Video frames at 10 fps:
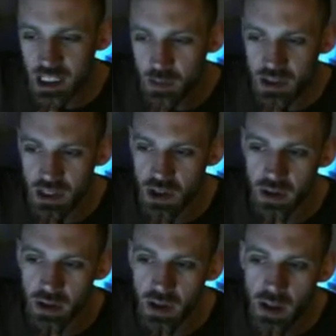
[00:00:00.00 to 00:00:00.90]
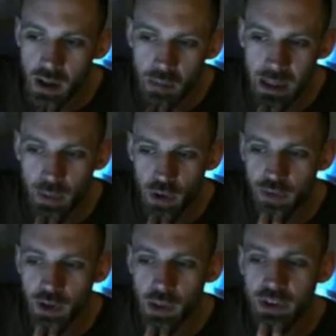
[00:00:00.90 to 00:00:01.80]
position. People who
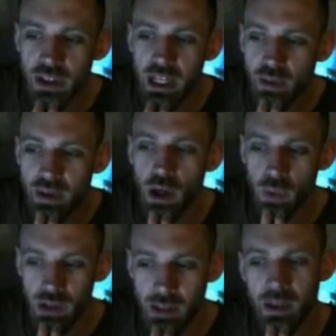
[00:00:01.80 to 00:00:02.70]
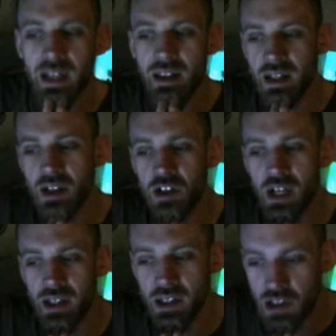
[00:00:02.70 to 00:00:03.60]
follow theory only play this,
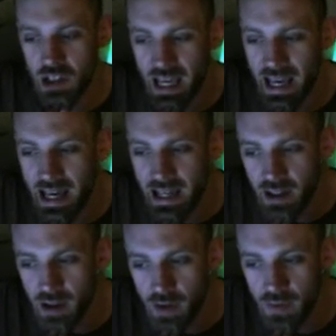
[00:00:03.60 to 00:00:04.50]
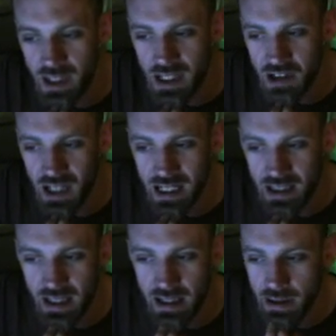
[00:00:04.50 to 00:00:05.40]
and they're scared of this
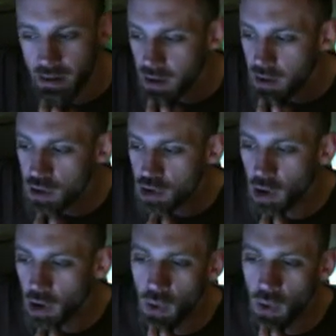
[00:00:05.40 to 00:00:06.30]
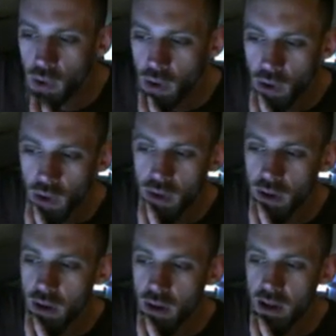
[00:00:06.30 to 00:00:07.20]
idea. So
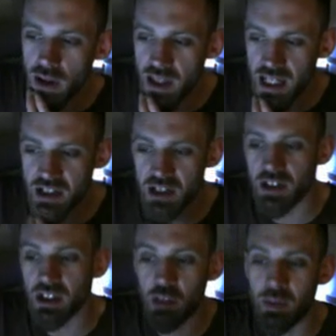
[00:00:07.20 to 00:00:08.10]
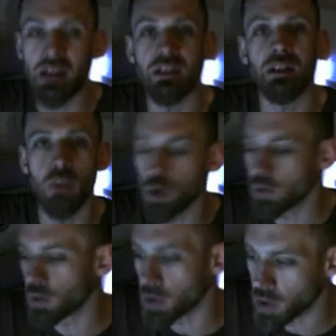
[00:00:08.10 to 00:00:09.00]
this is an expected move
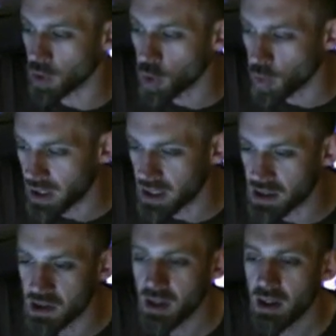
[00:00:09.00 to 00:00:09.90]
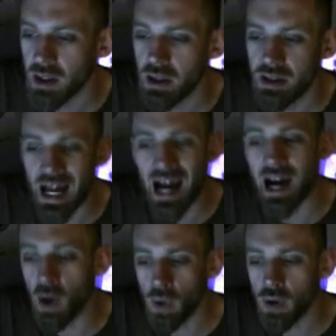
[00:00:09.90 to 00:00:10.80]
order always.
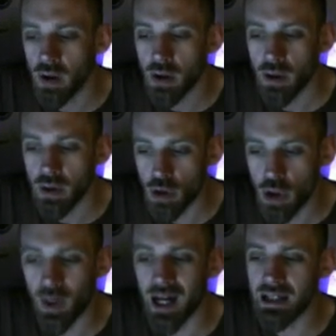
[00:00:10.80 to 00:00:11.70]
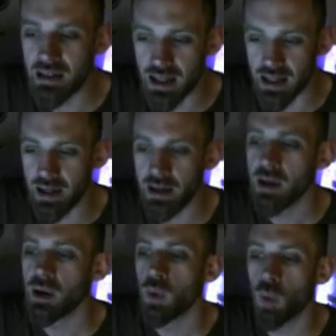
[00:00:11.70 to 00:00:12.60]
Now, new idea.
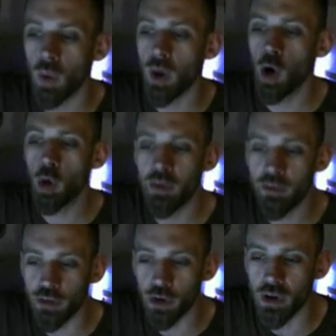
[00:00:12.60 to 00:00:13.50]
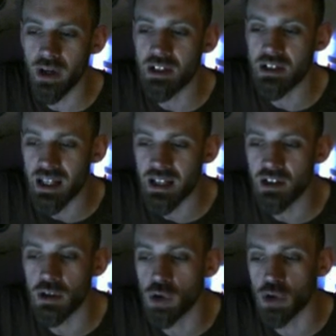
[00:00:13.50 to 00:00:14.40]
What we're hoping for is this
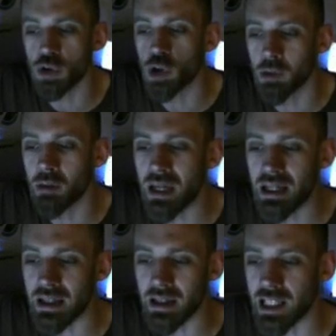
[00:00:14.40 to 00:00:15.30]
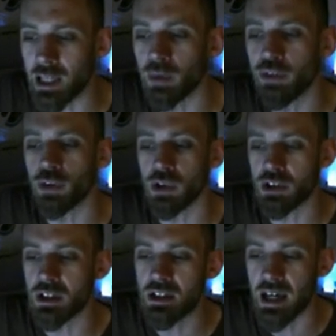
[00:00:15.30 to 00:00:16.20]
doesn't come immediately and we're forced
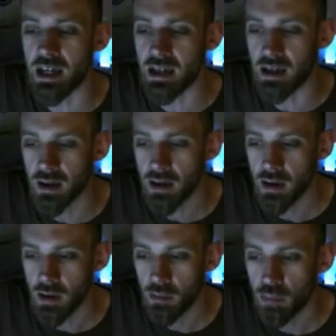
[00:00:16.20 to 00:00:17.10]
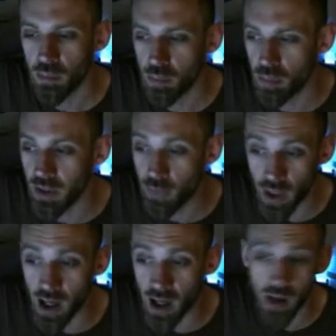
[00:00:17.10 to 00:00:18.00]
to take. But if we
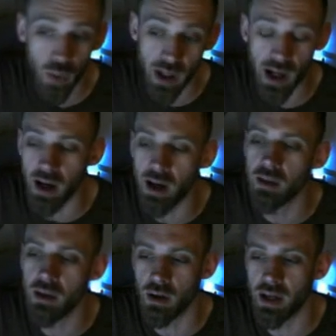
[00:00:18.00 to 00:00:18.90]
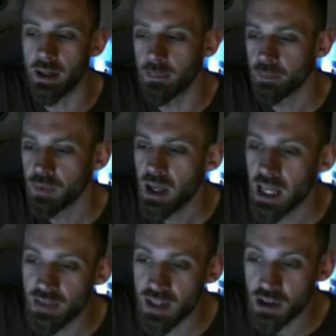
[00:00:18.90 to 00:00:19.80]
are, we are. Alright?
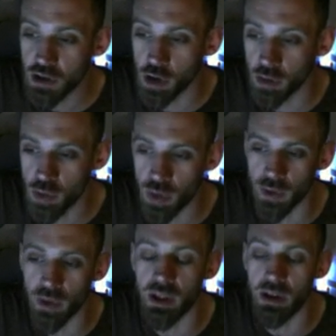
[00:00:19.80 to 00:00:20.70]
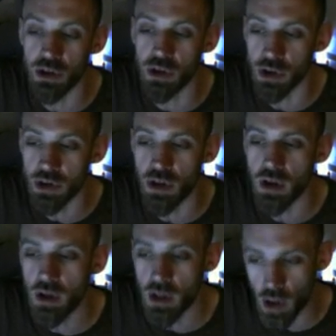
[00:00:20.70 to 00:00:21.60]
If this comes, we've already discussed,
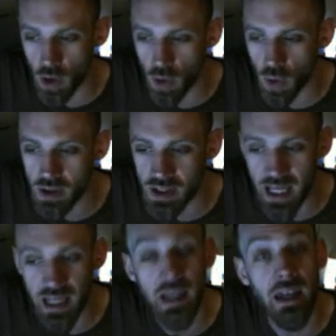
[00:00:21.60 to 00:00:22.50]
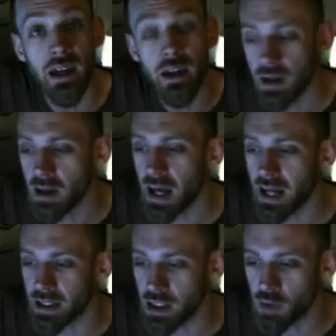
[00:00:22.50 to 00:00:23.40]
you take here and
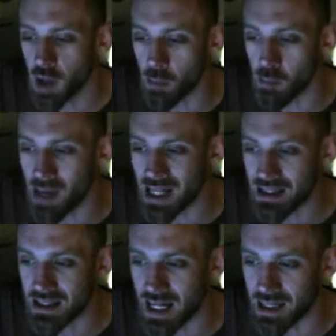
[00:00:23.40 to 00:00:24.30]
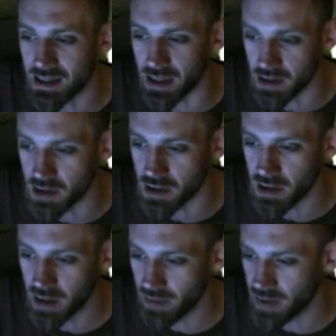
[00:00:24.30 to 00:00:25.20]
then you've got mad tactics
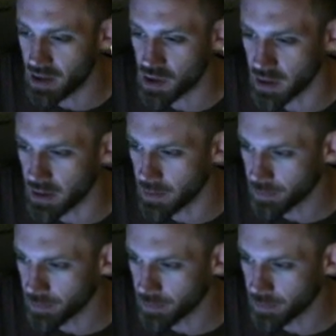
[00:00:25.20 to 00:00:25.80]
eventually.